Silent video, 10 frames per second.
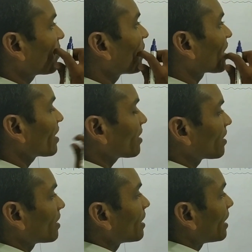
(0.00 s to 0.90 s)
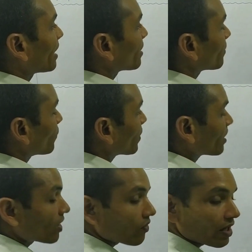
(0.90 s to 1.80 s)
Okay, and the
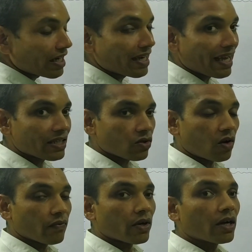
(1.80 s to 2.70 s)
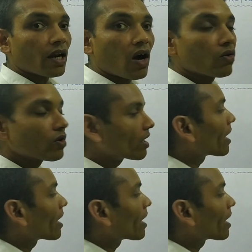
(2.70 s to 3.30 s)
refractive index of crown